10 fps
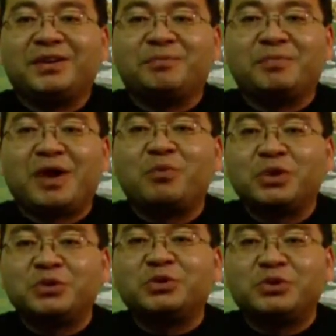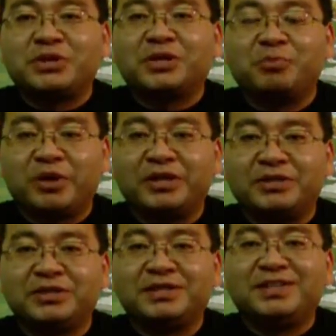I wanted to
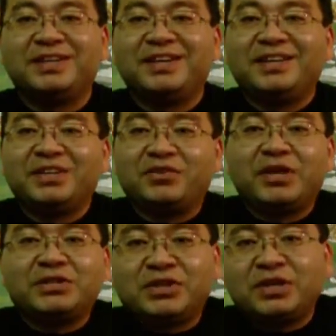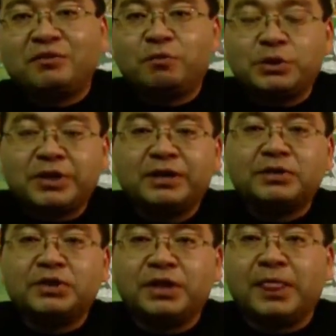celebrate the great state of
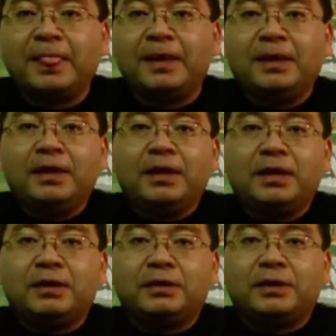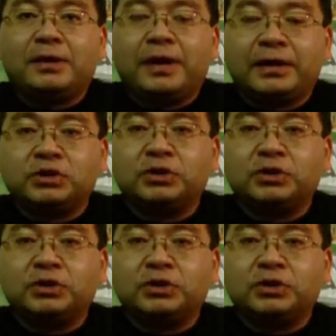Wisconsin. And I